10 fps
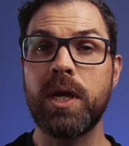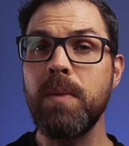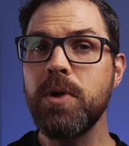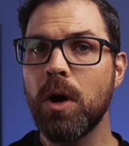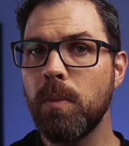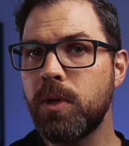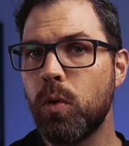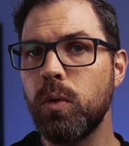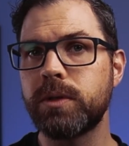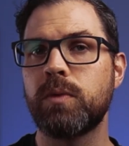keep your home
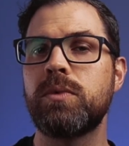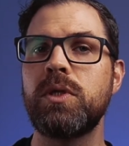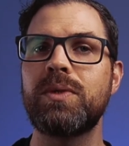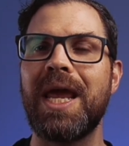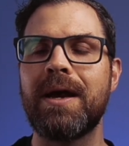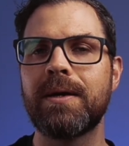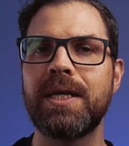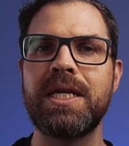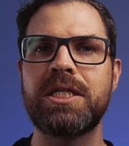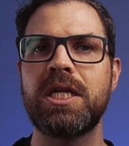cool to reduce air
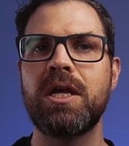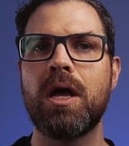conditioning